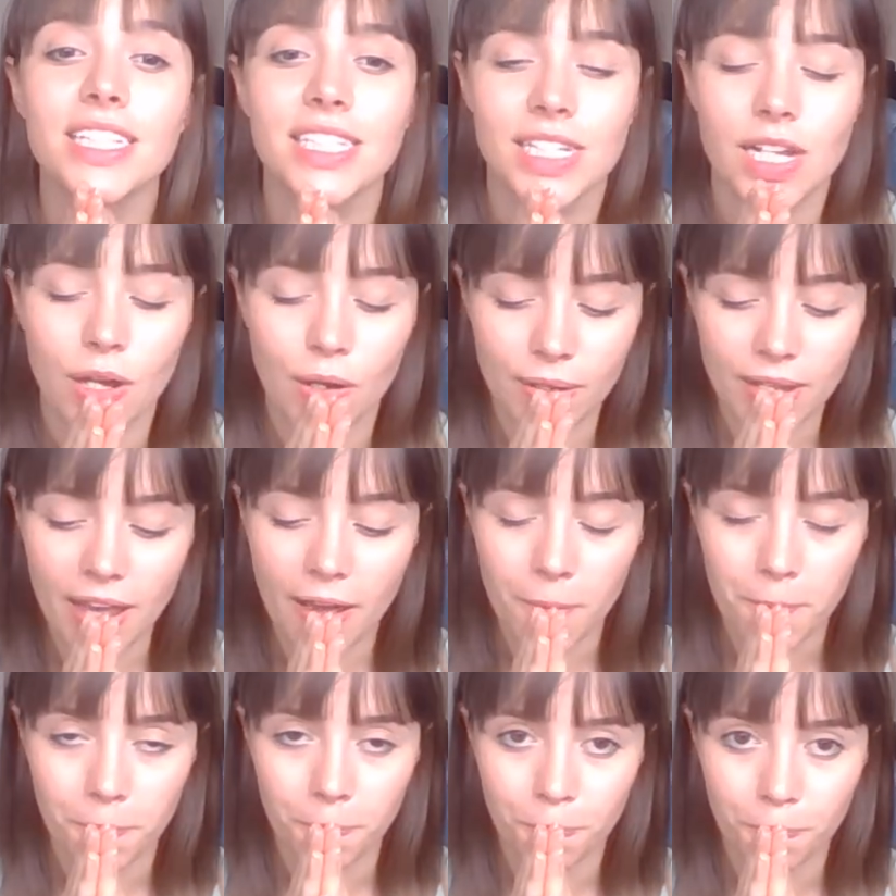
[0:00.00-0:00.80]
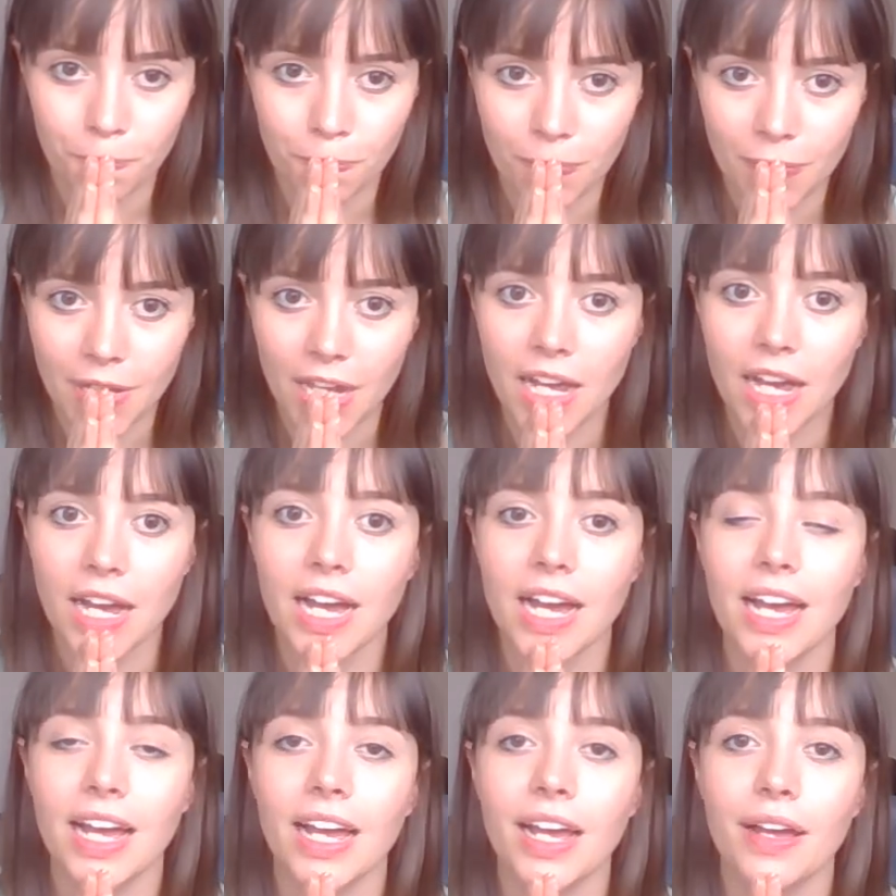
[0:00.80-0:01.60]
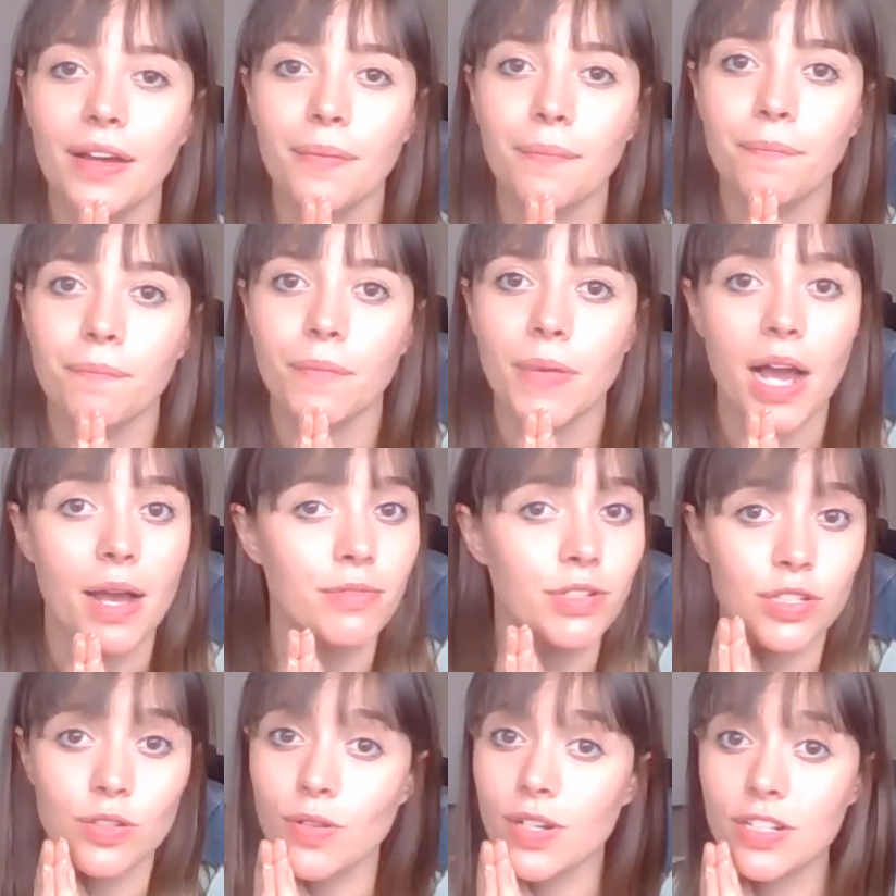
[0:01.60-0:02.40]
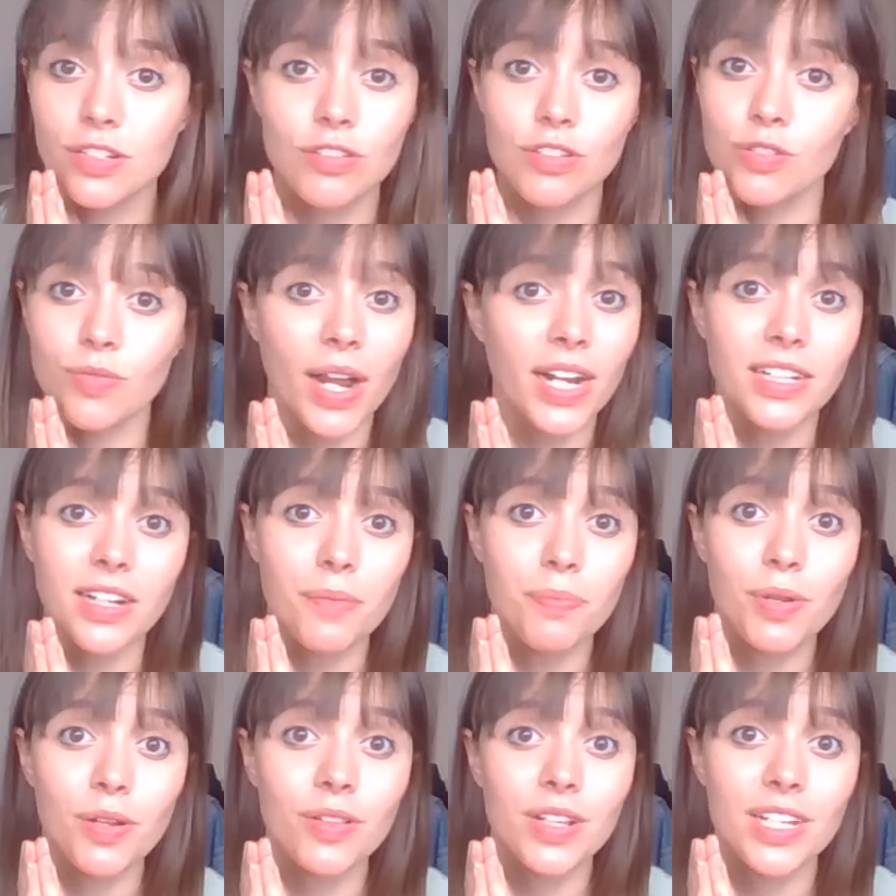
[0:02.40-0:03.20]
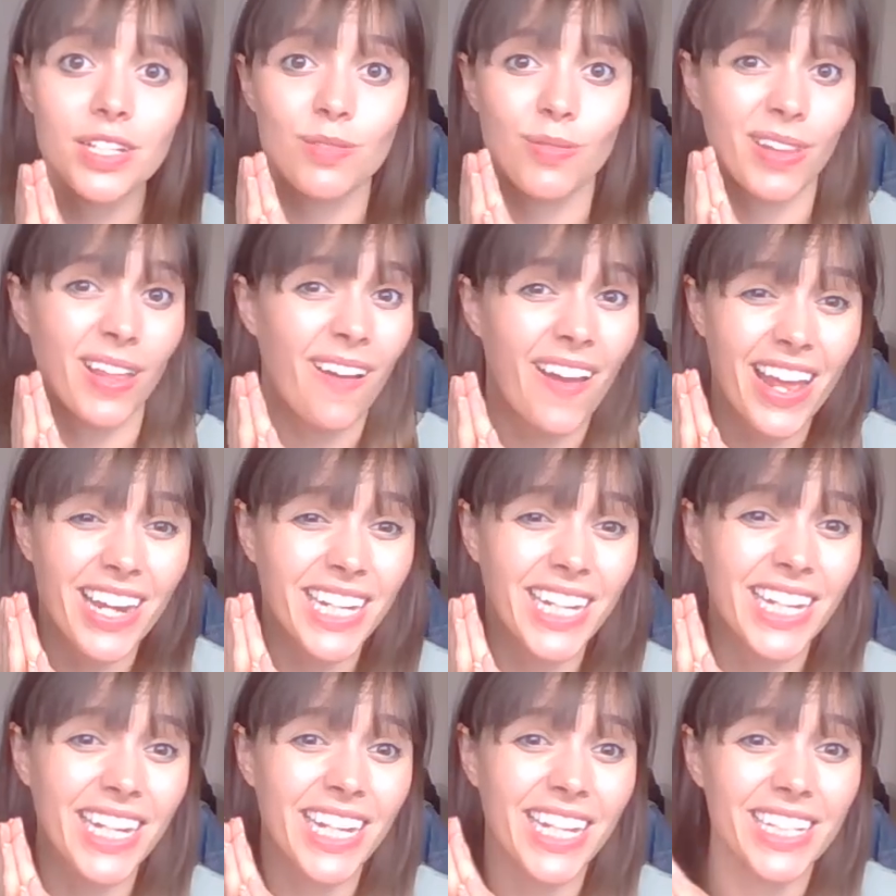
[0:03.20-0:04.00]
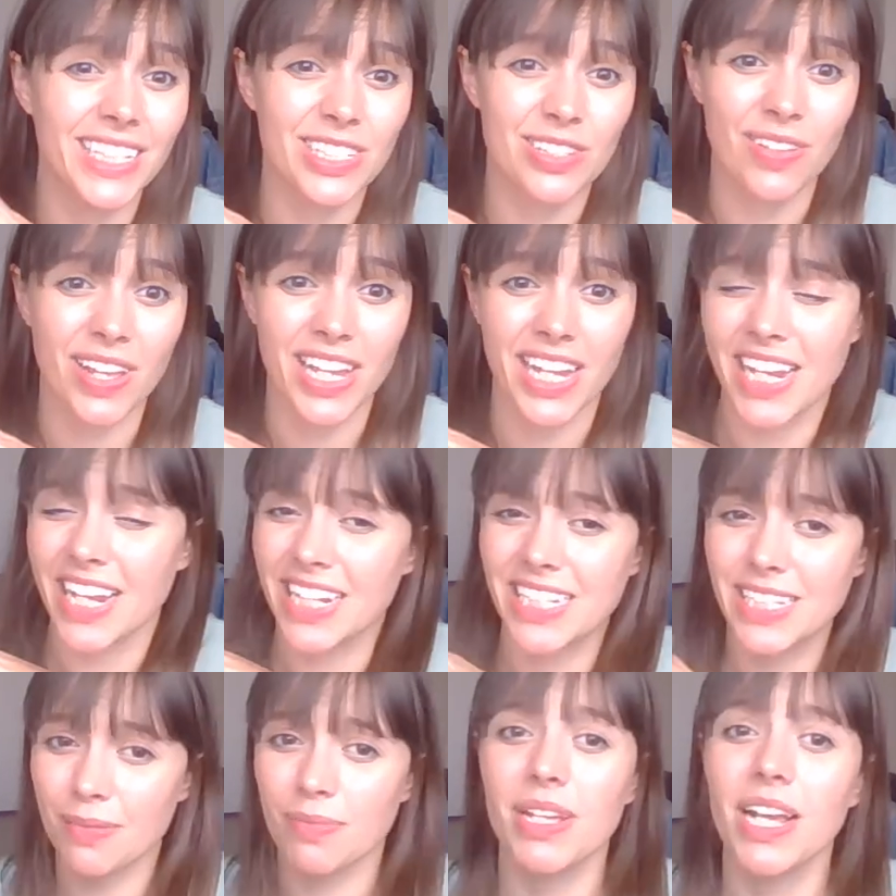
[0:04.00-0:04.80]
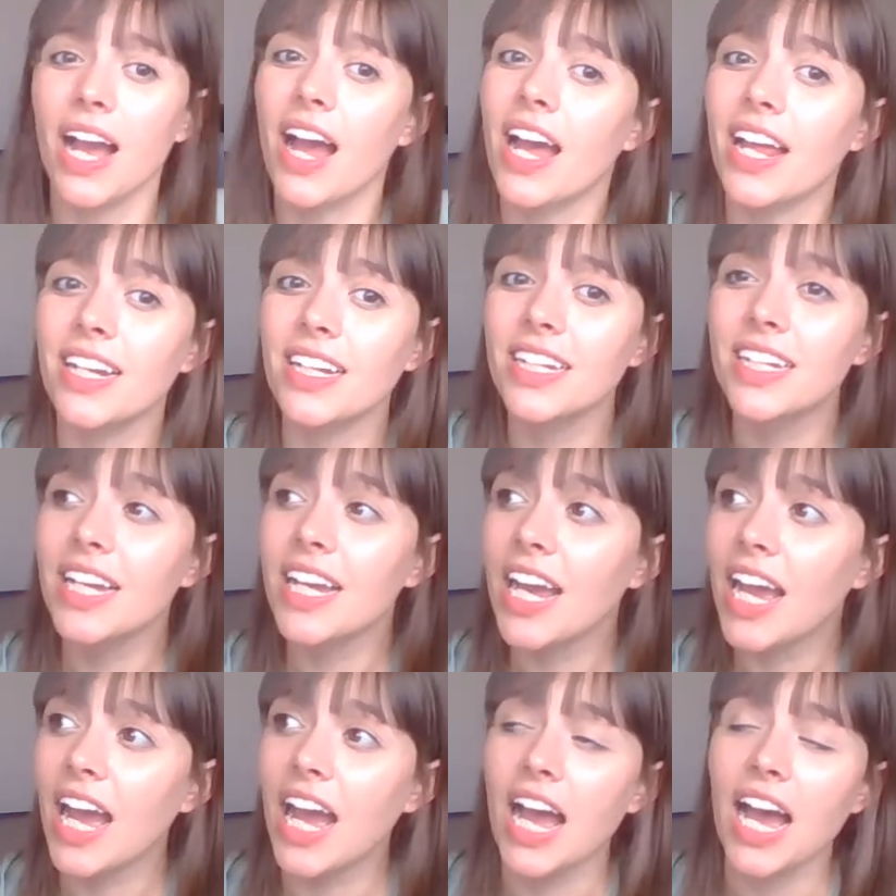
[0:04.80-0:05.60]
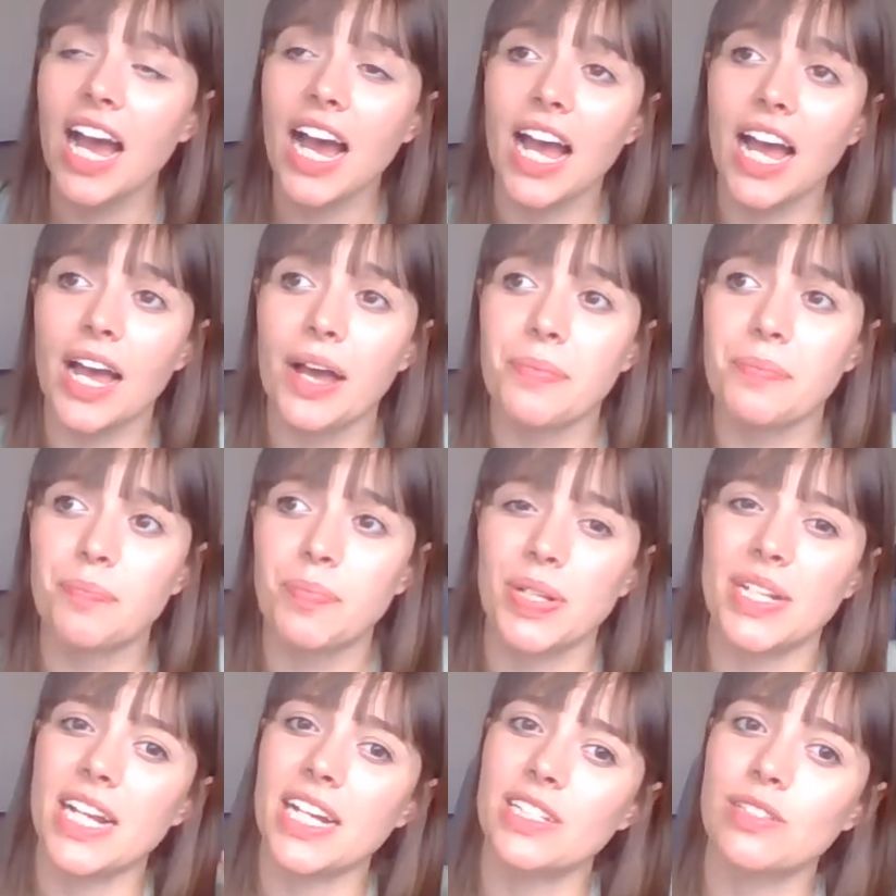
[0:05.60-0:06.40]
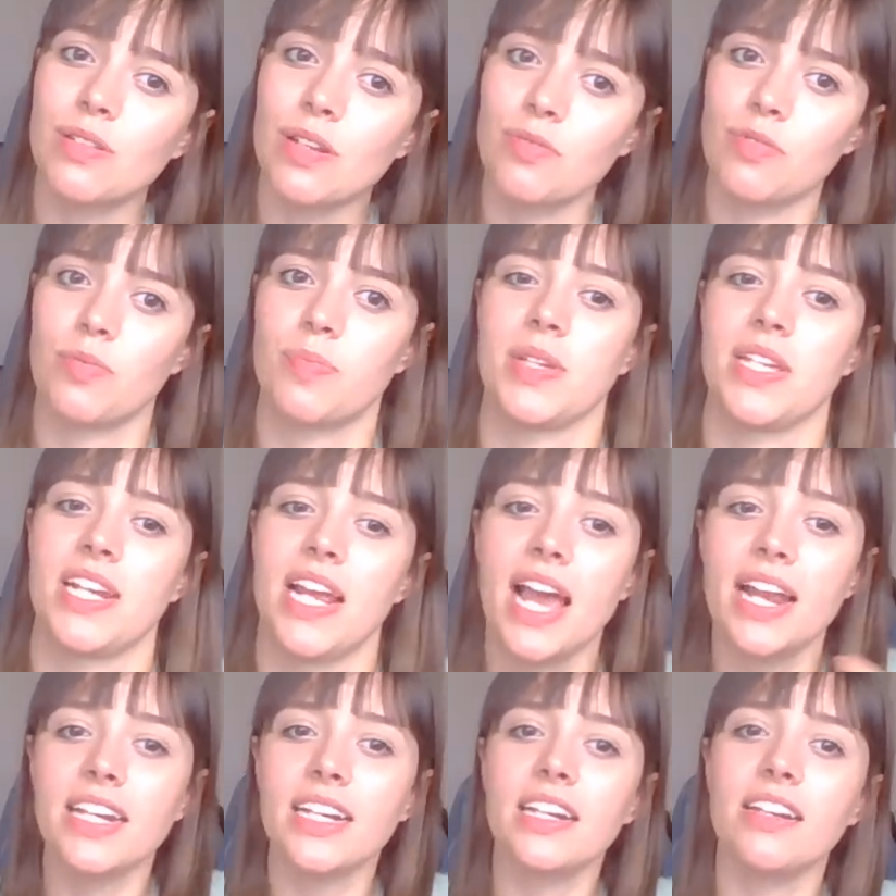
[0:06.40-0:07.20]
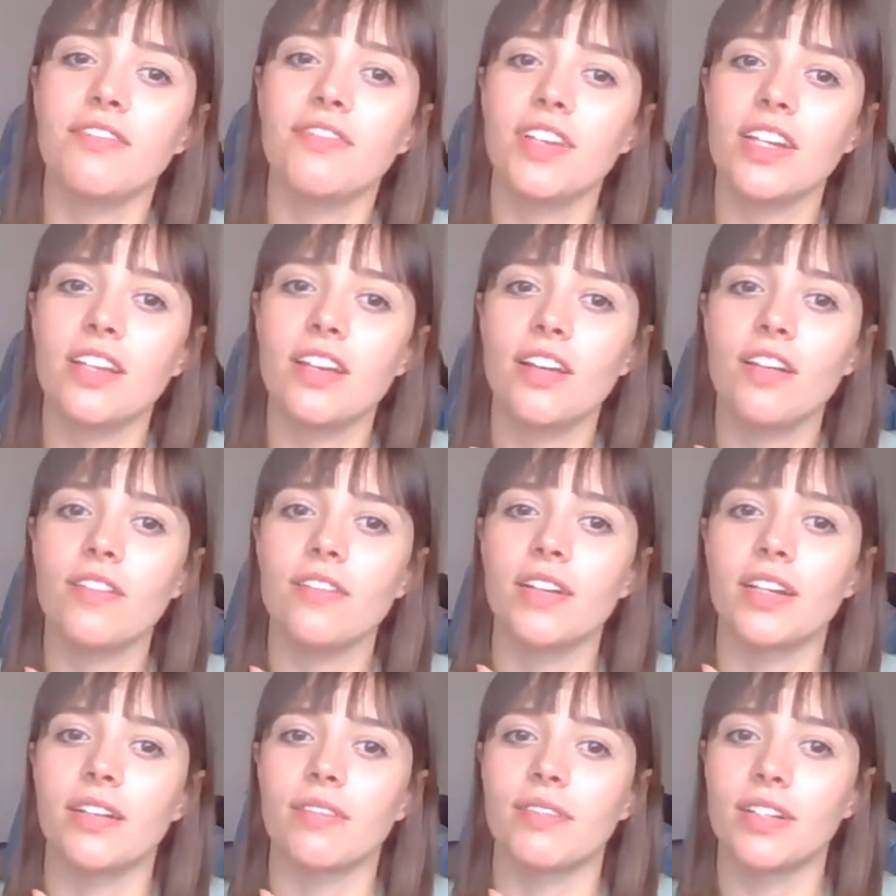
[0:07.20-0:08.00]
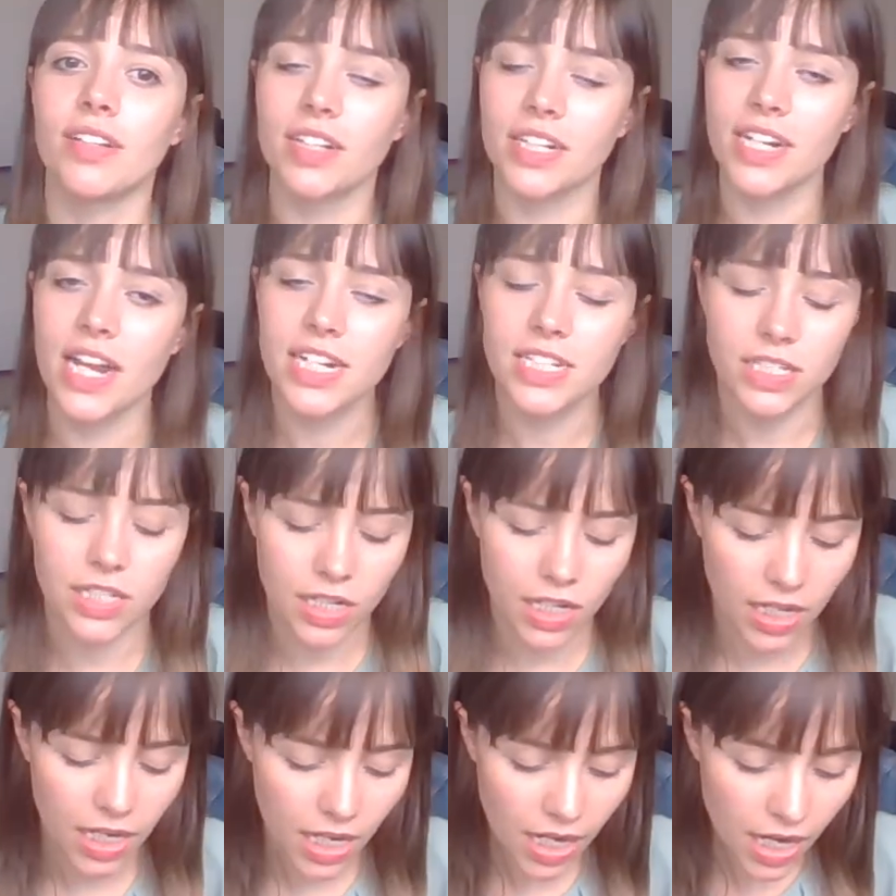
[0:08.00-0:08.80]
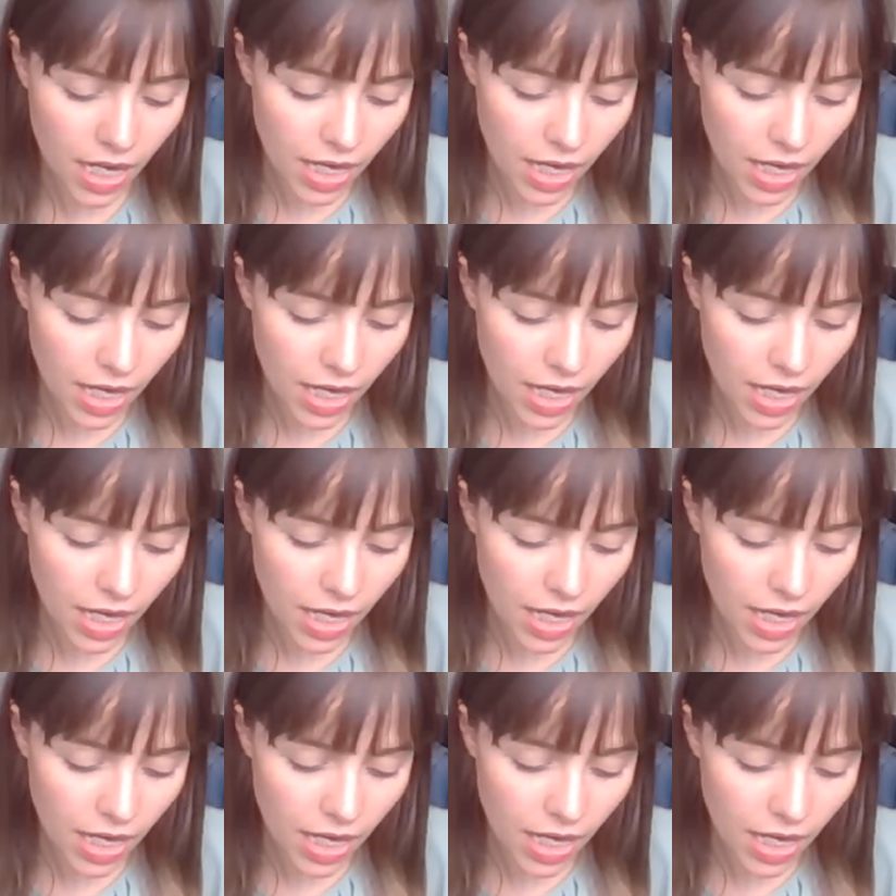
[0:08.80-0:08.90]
So yeah, I'm just going to direct upload this without editing it so I can get something on. But next one will be an edited video. It'll look nicer.